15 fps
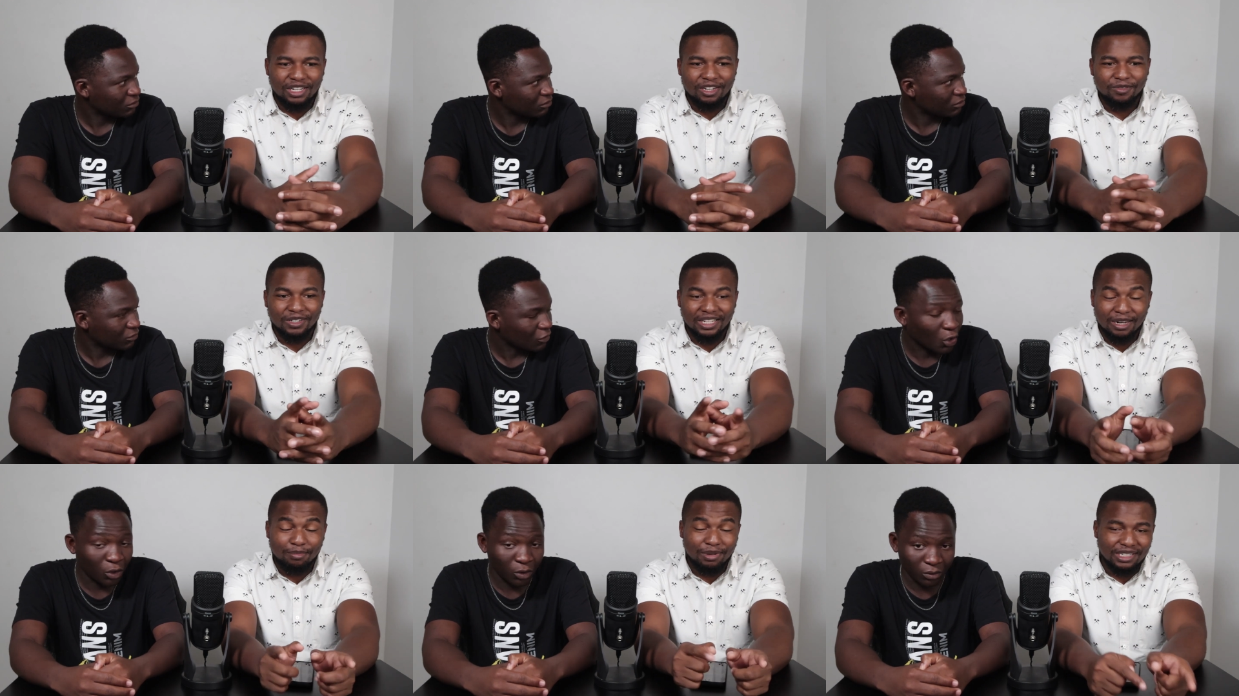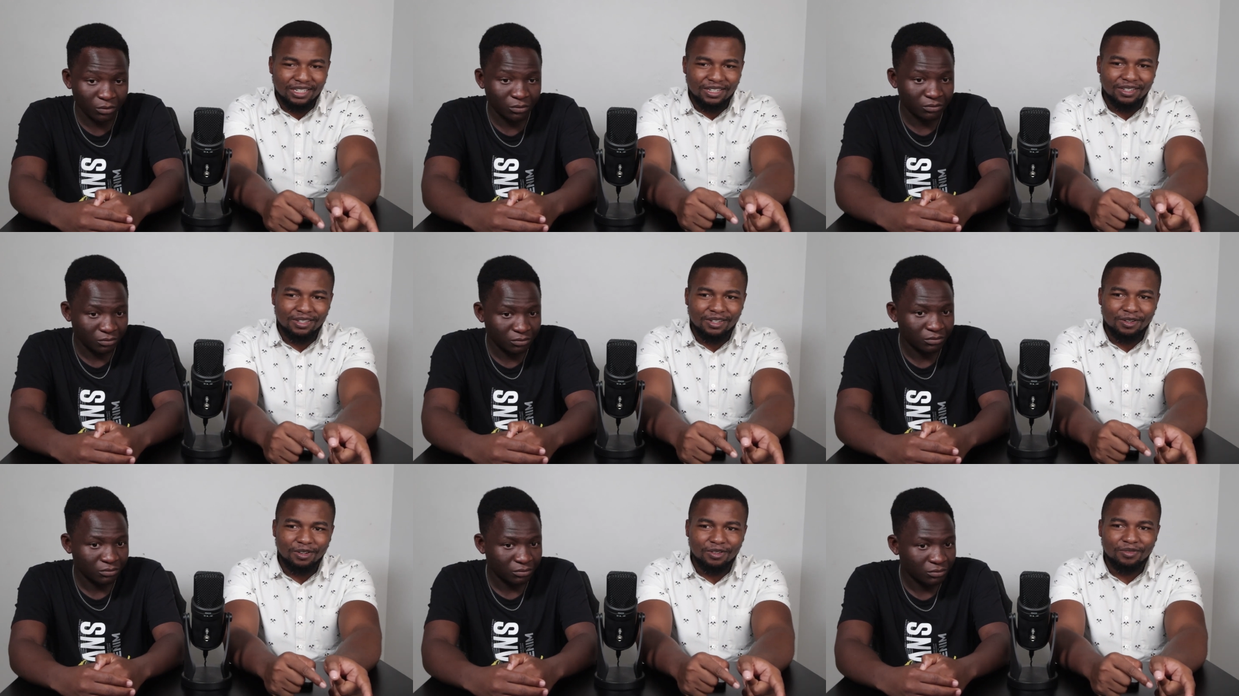Speaker 1: speaker for that oh.
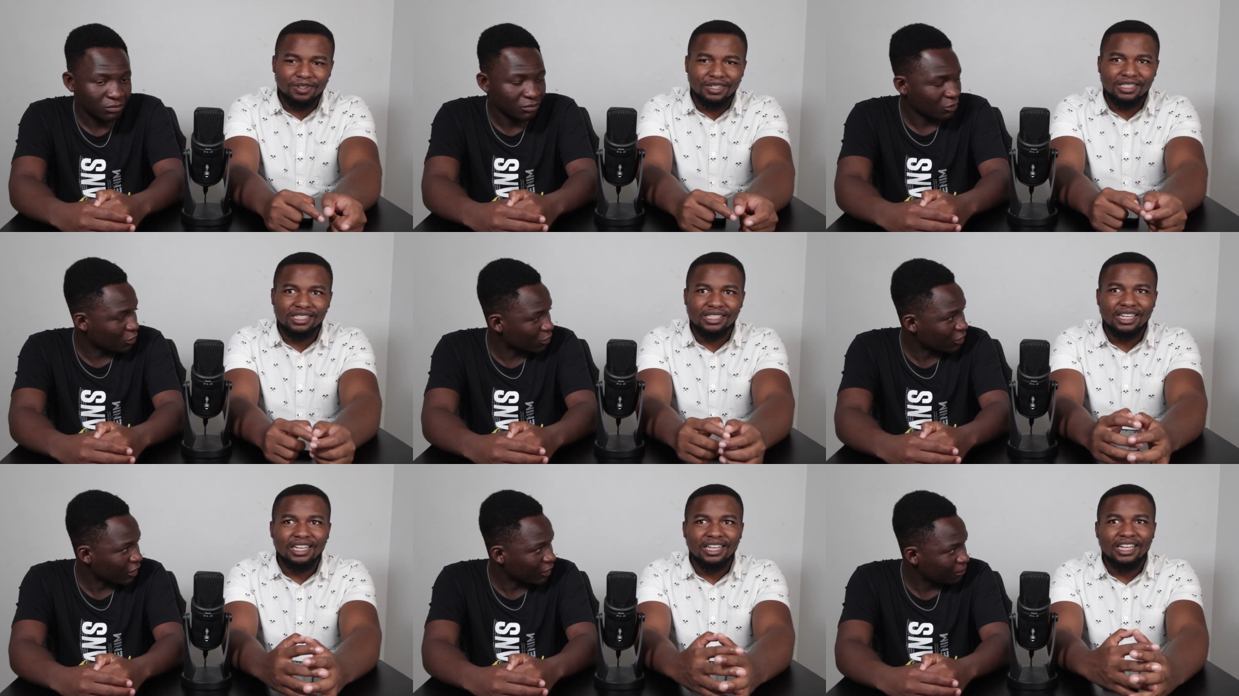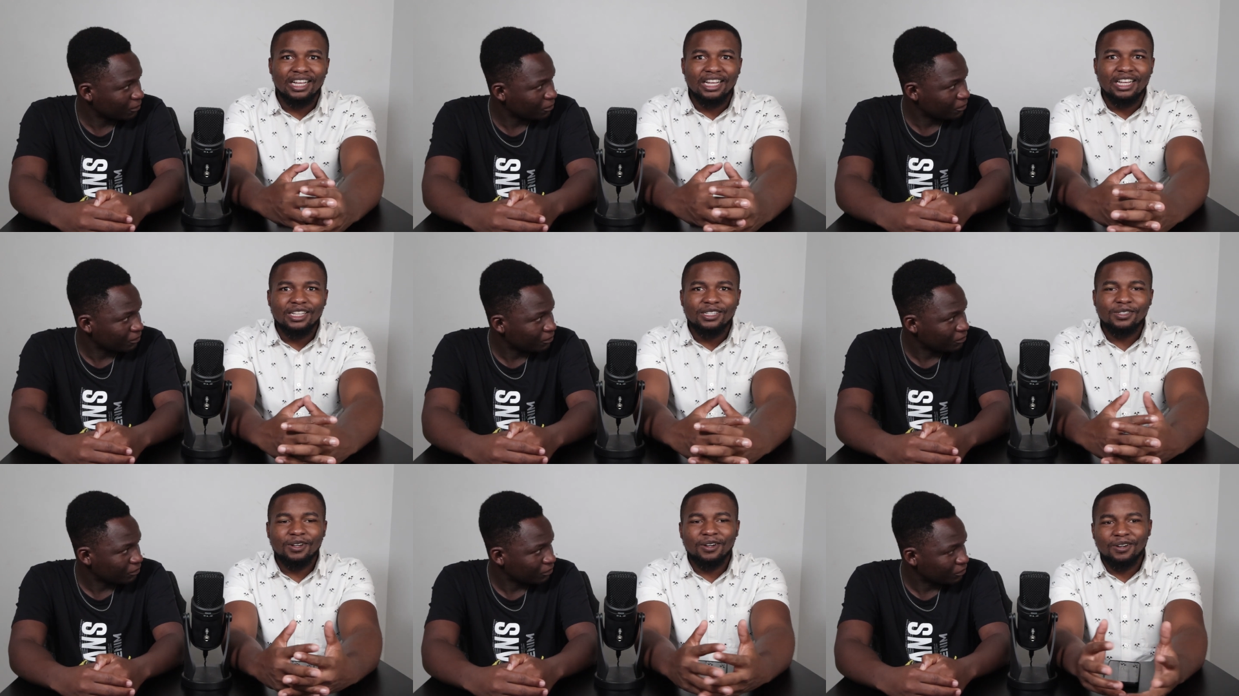particular conference. Okay.
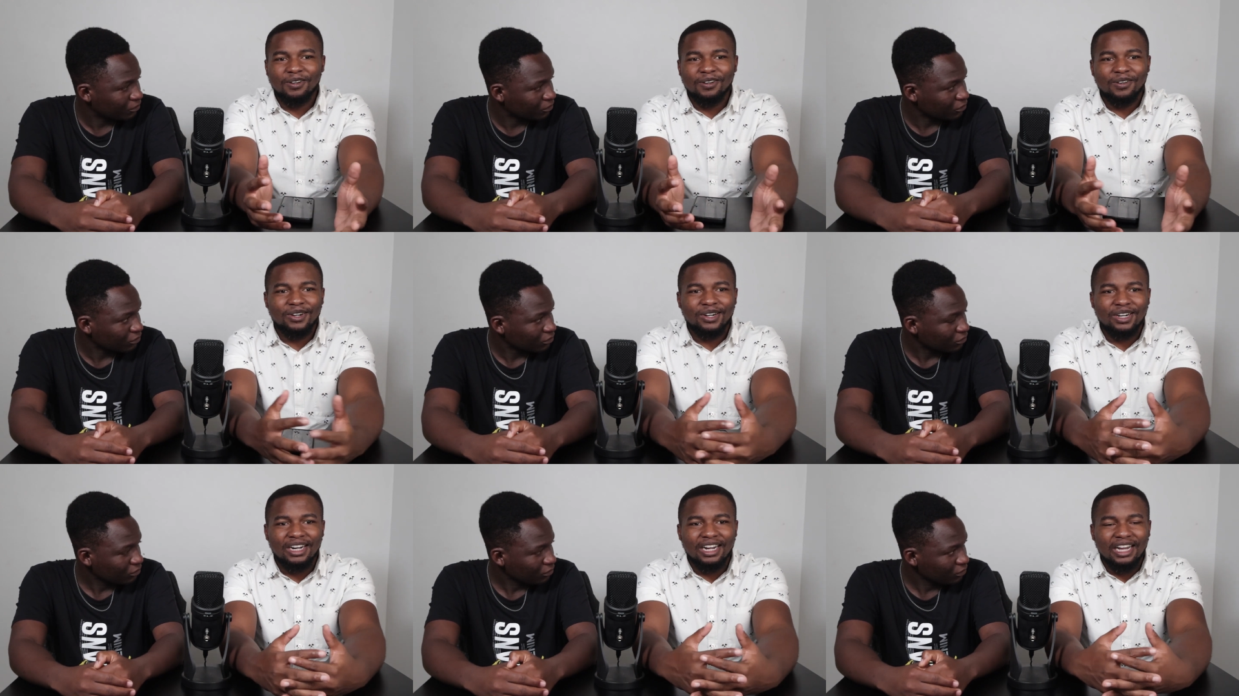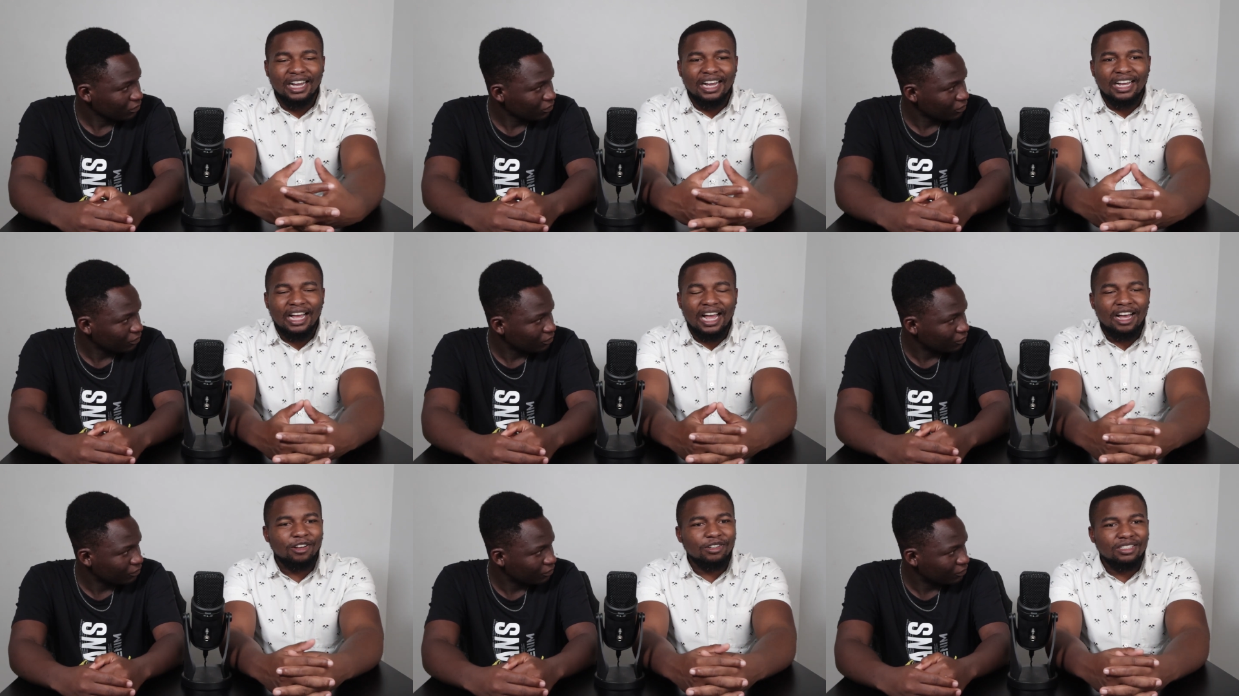So
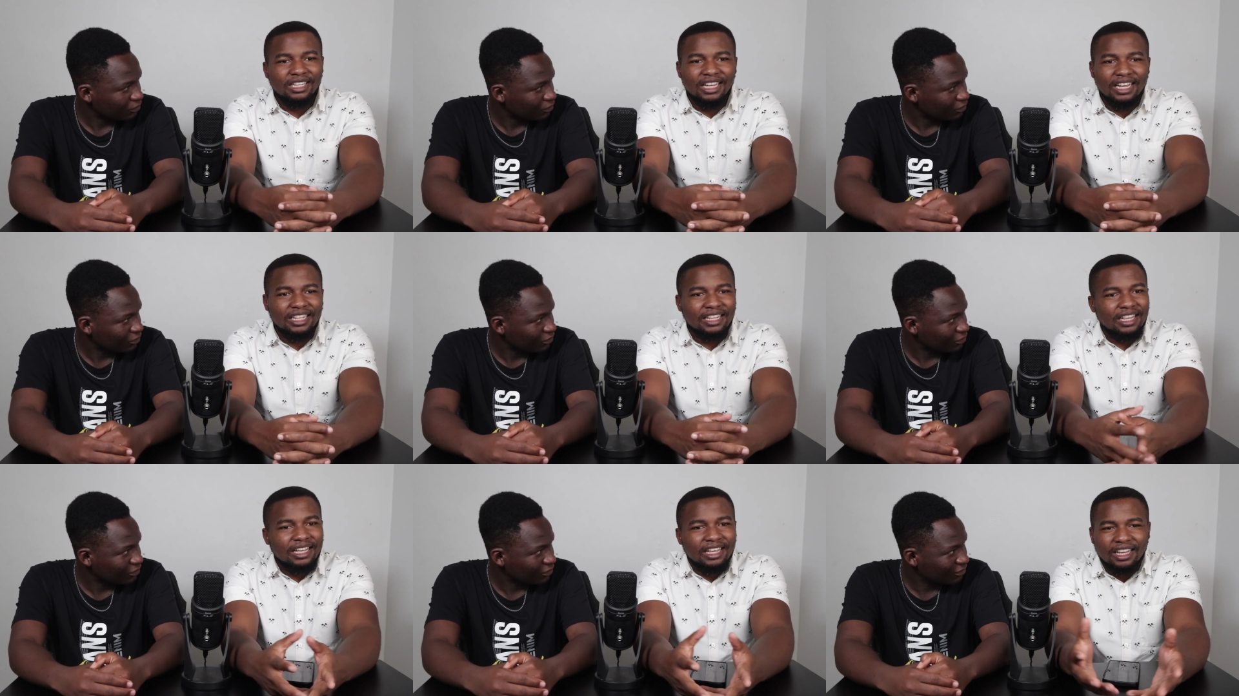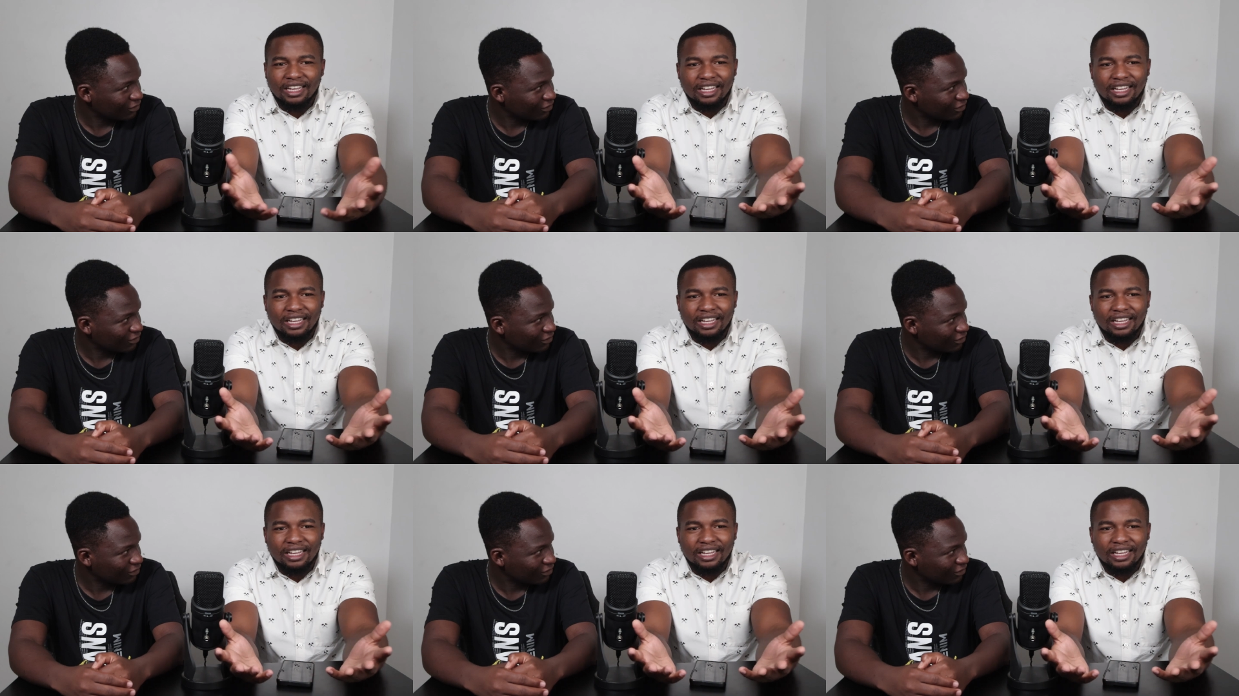I was like.